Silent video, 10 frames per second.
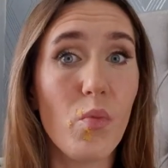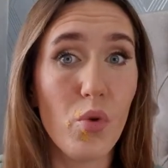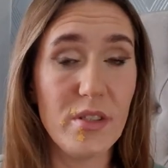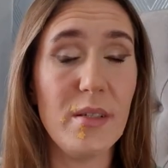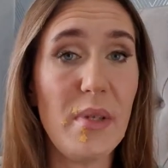
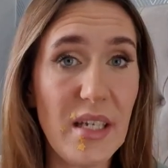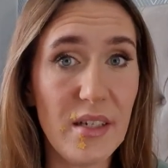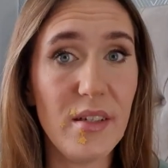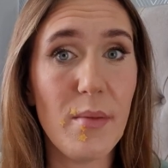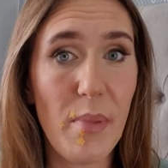Wonder
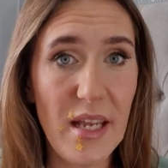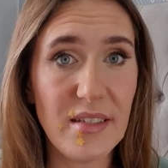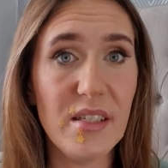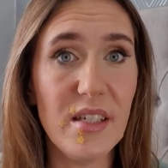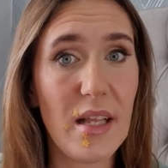being the
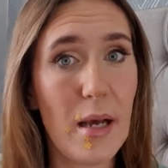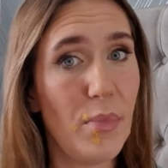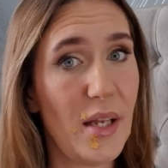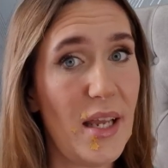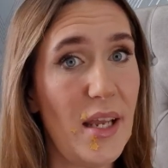person
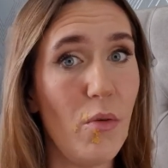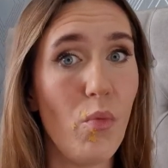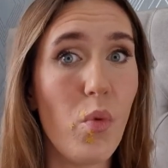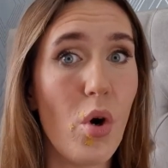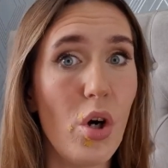that Blair
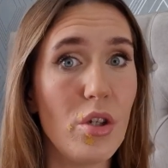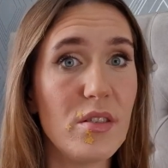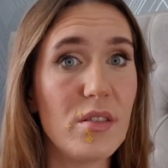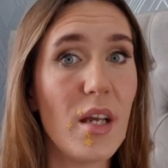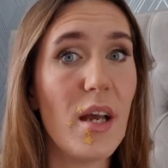
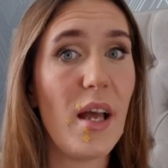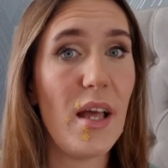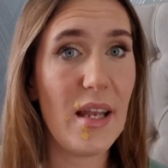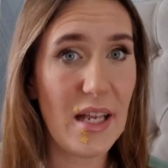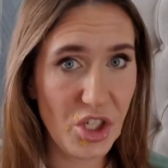was
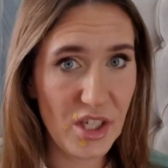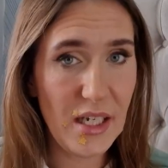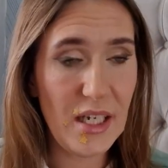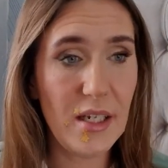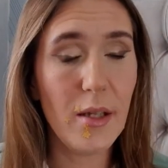
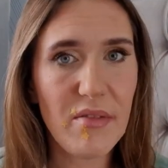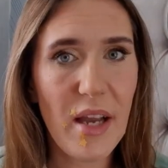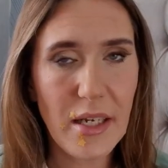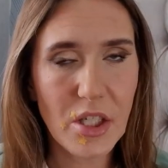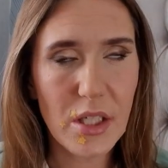allegedly
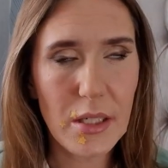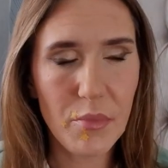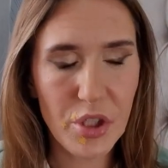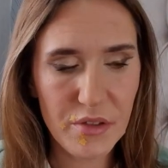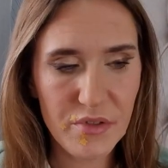financially
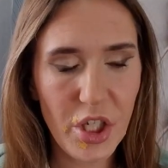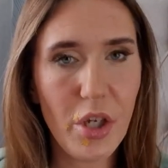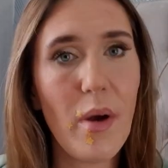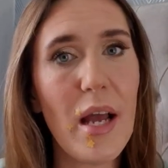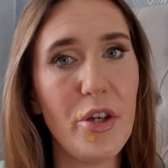abusive
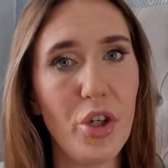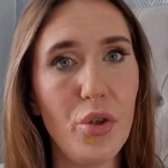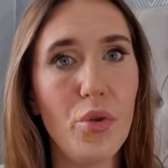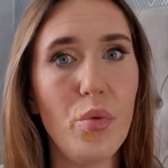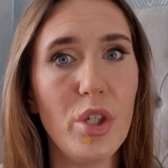to and
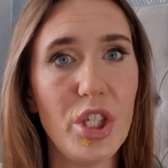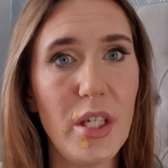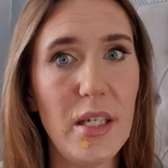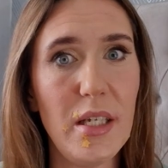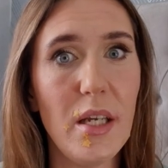who
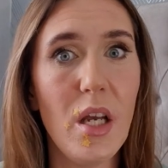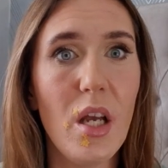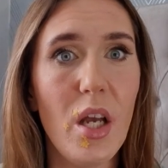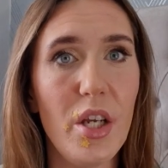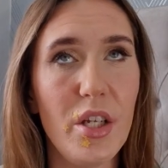she
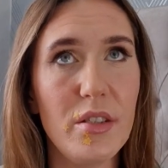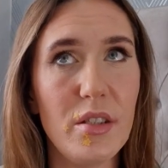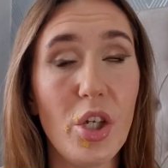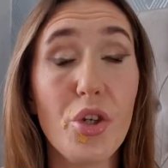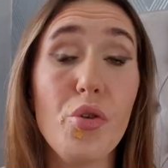heard
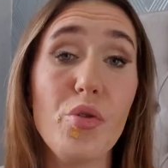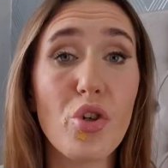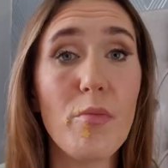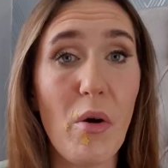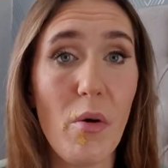and
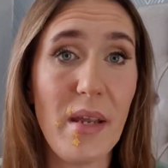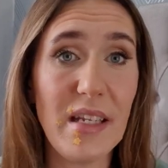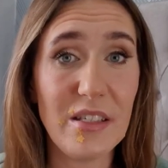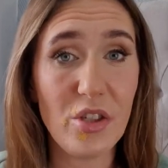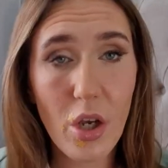who'd come out and
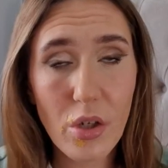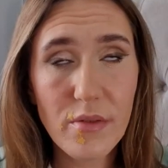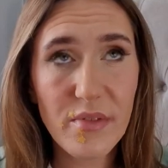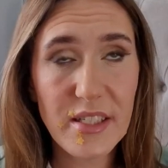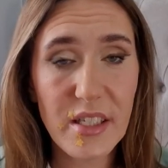made his
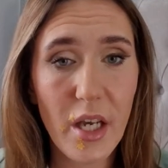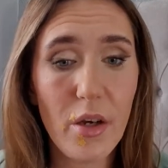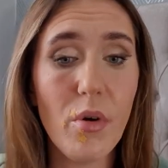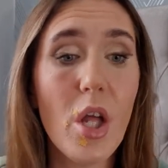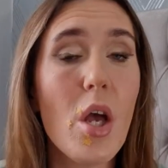own
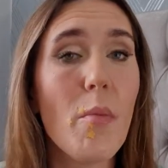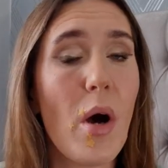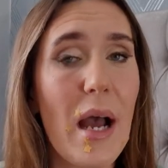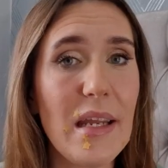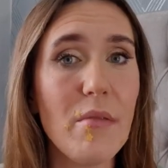video
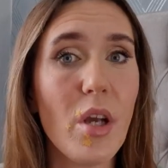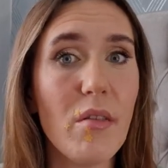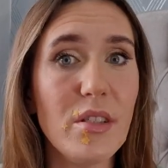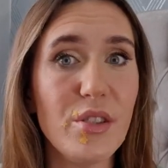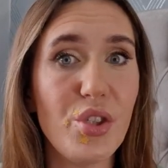but I am
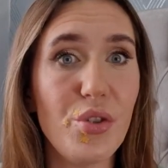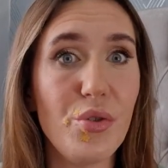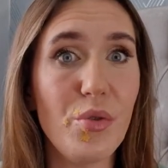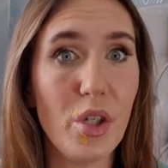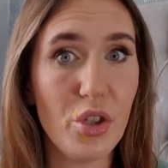going
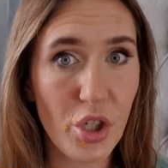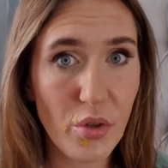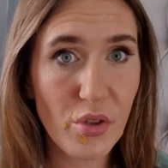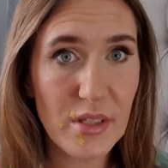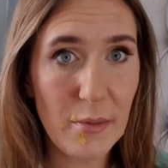to
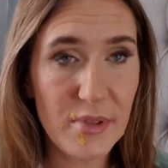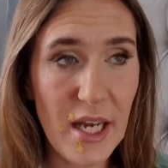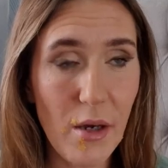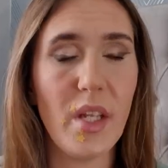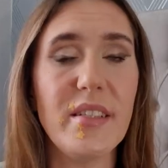show those clips
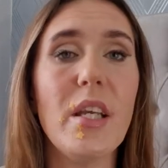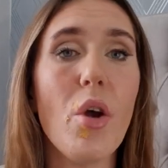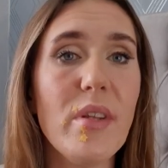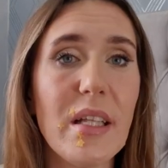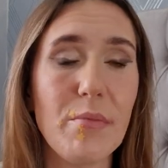now it's the
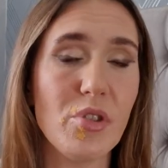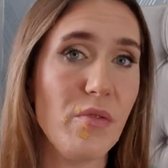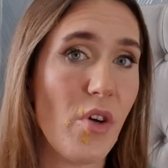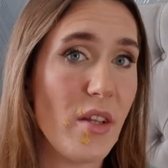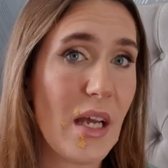only clip
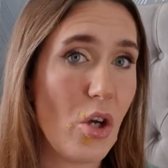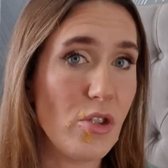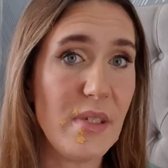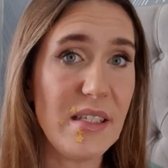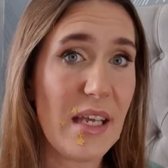so far that
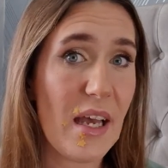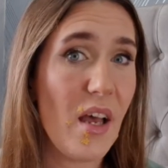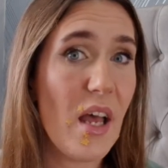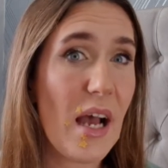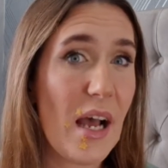Oz
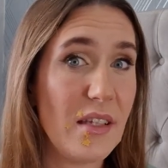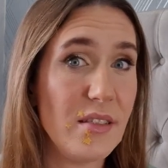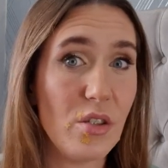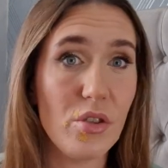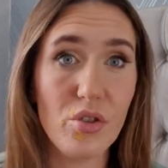Media
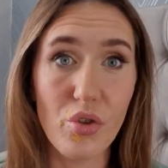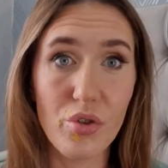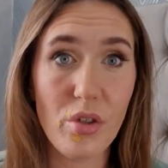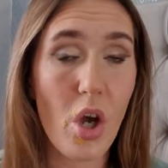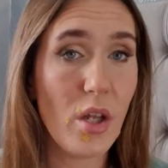has
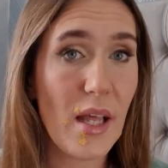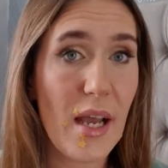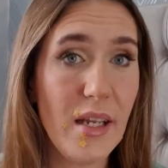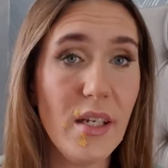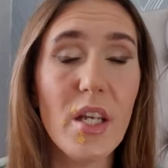done
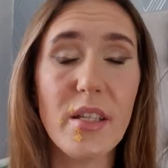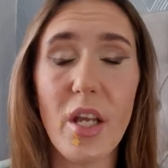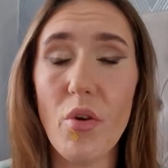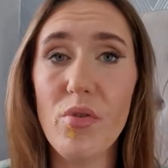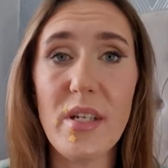online
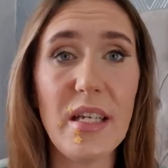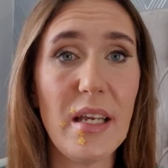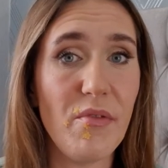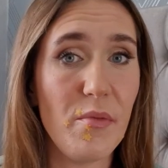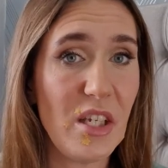the only
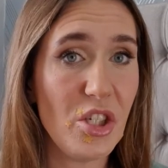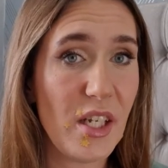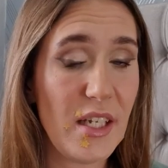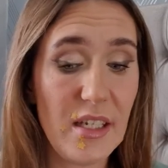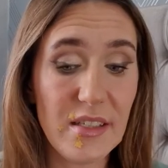information
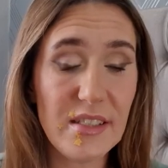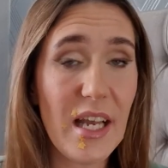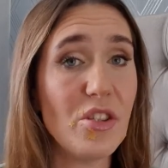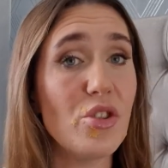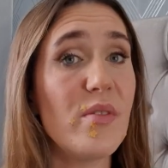that he has
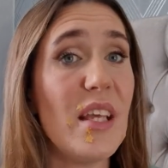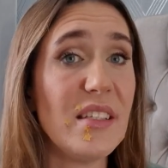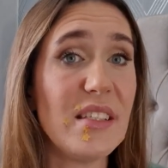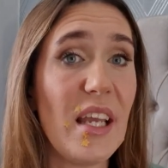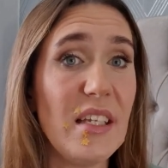said so
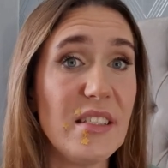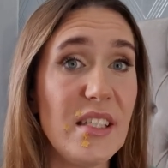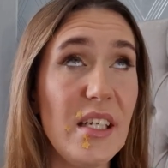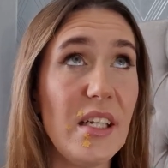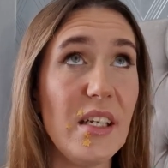this is
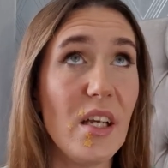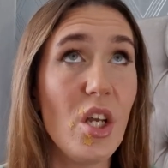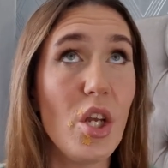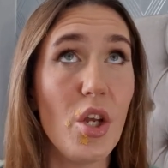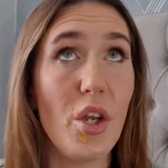the
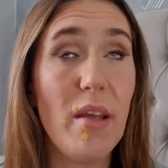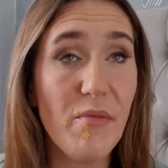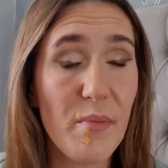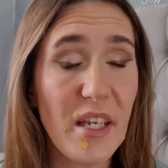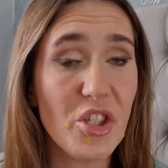
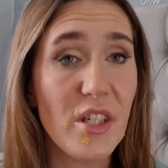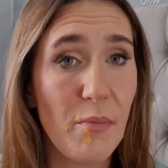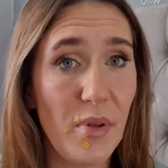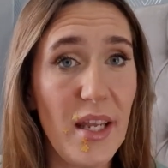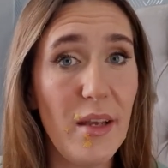information
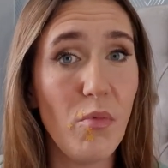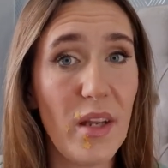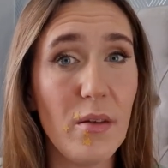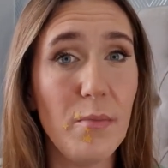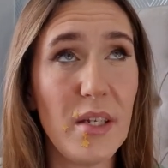that Blair
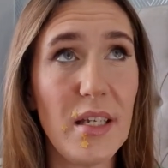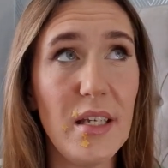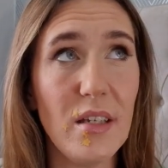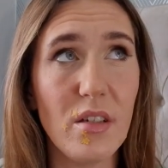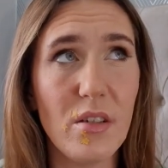will
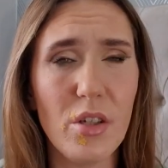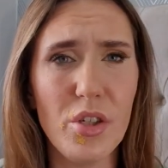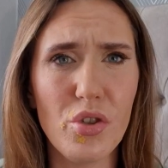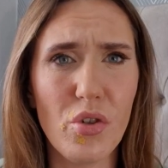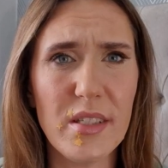be
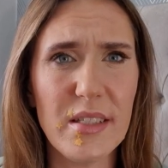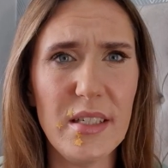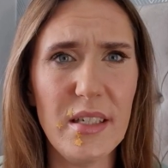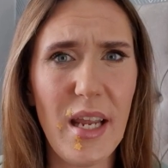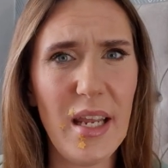
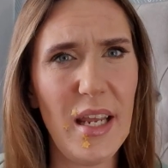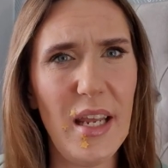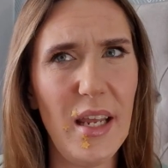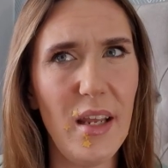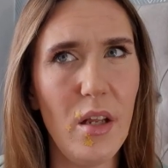conducting
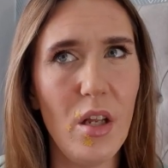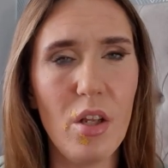her